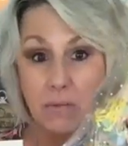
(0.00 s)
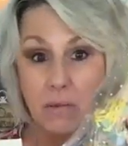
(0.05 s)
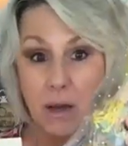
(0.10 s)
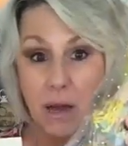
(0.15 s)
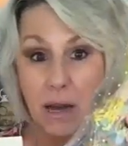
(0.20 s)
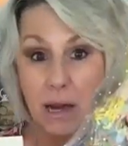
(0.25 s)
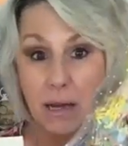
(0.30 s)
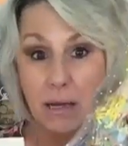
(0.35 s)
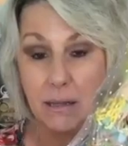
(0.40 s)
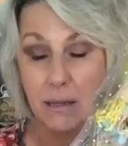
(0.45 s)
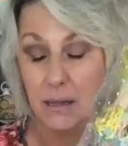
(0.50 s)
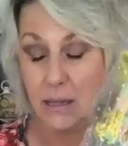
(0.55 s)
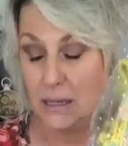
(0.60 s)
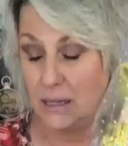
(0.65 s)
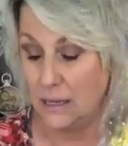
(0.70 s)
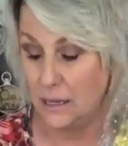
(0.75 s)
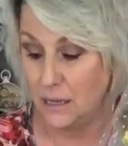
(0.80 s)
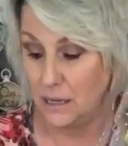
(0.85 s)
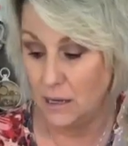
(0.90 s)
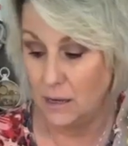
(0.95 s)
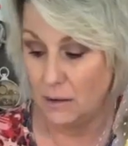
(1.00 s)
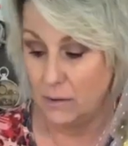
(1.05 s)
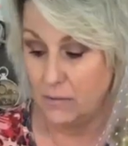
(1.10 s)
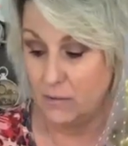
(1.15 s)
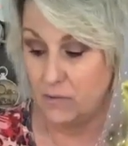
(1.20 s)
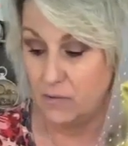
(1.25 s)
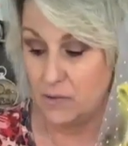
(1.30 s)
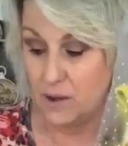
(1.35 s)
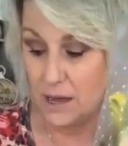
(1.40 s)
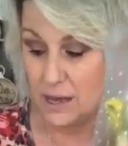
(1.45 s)
We've got the
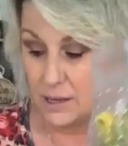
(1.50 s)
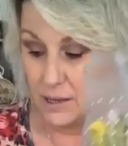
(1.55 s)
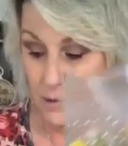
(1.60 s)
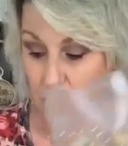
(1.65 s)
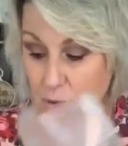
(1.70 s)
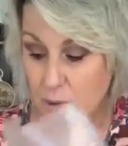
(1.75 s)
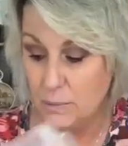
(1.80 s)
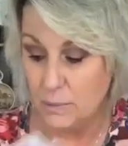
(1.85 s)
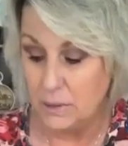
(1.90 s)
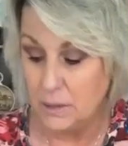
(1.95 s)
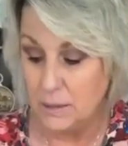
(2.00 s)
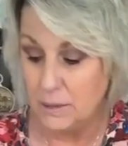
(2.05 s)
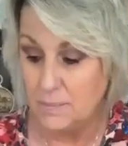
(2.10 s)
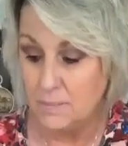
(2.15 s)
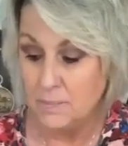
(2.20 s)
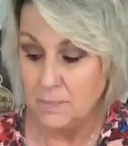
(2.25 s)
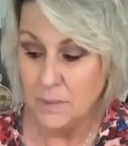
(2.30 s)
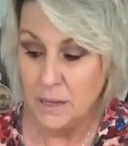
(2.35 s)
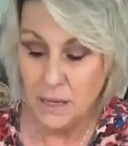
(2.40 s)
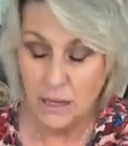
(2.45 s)
vine ribbon.